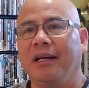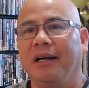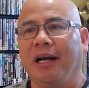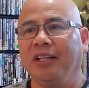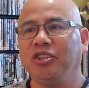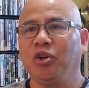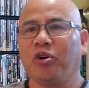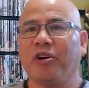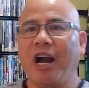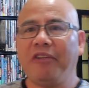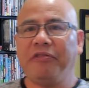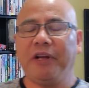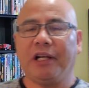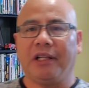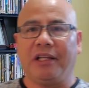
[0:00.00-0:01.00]
And
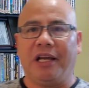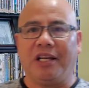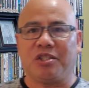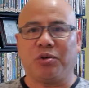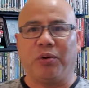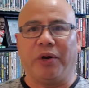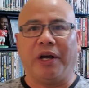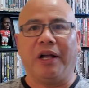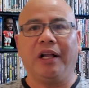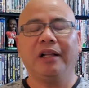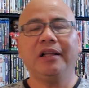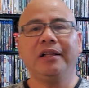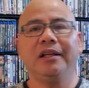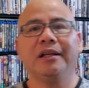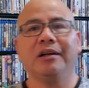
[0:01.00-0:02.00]
geographically as
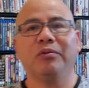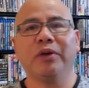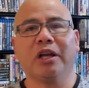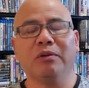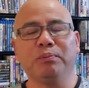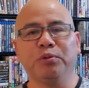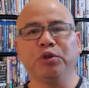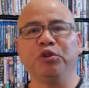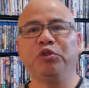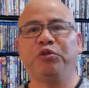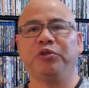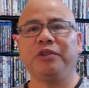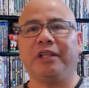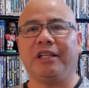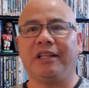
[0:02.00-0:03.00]
well, we can prove
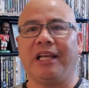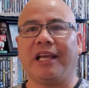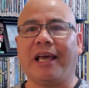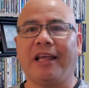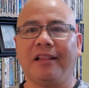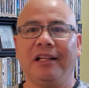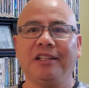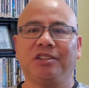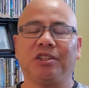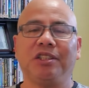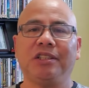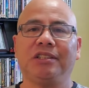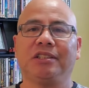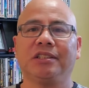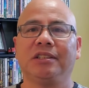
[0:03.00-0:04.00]
that the Catholic
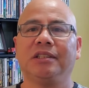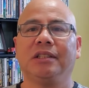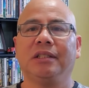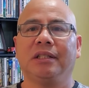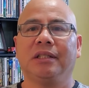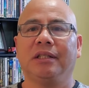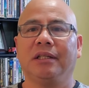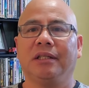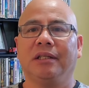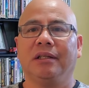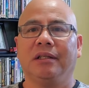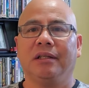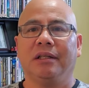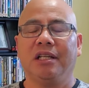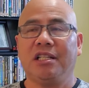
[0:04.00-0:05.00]
Church
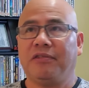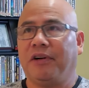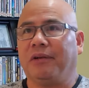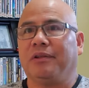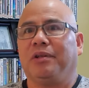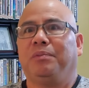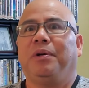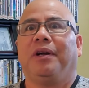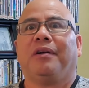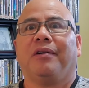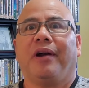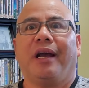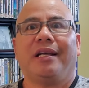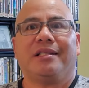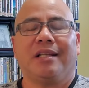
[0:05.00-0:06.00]
is founded by
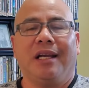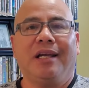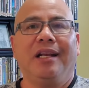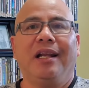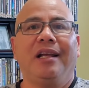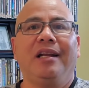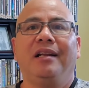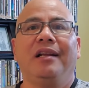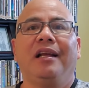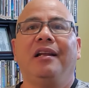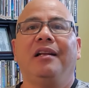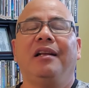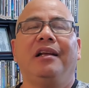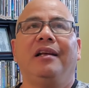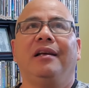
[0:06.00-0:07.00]
Christ in, in,
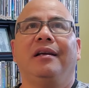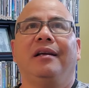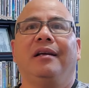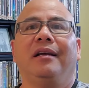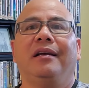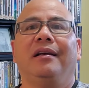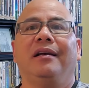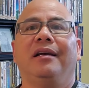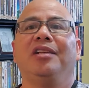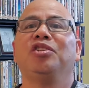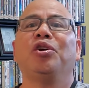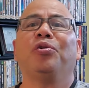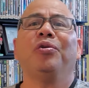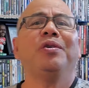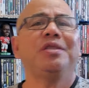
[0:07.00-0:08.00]
in, in
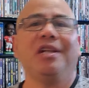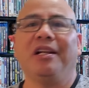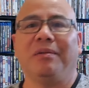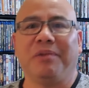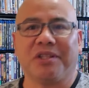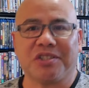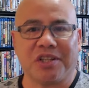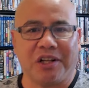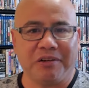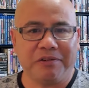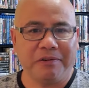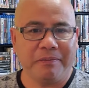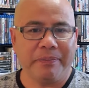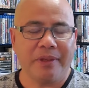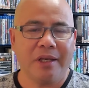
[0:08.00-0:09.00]
Jerusalem itself,
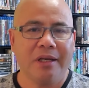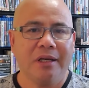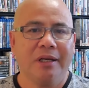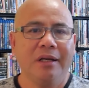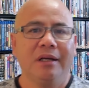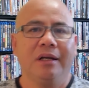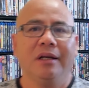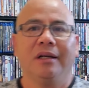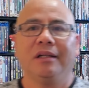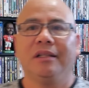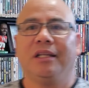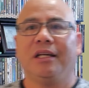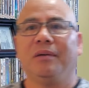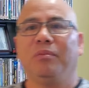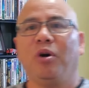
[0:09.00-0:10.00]

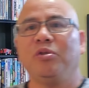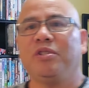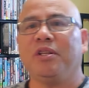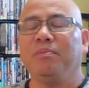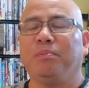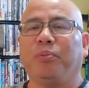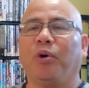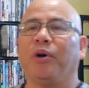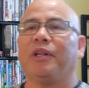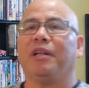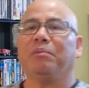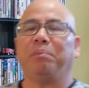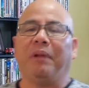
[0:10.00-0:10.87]
the most important